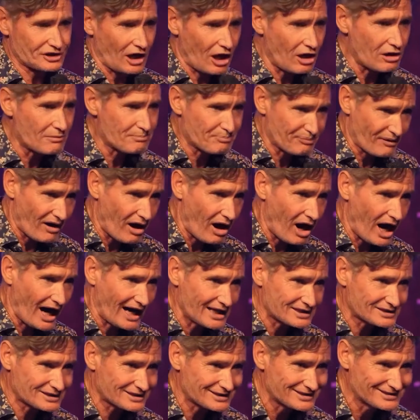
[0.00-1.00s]
so
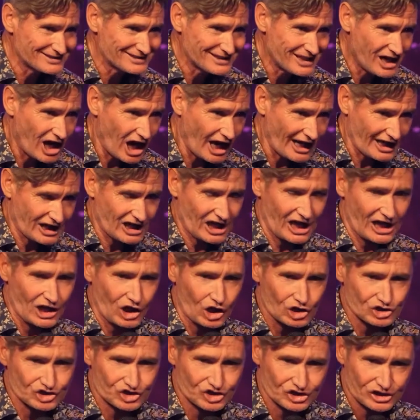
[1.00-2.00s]
bright, I
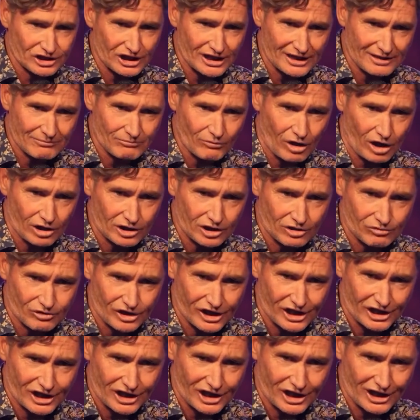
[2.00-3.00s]
cannot sleep while you're
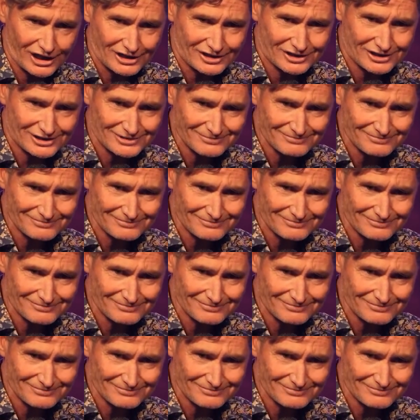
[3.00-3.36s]
reading it.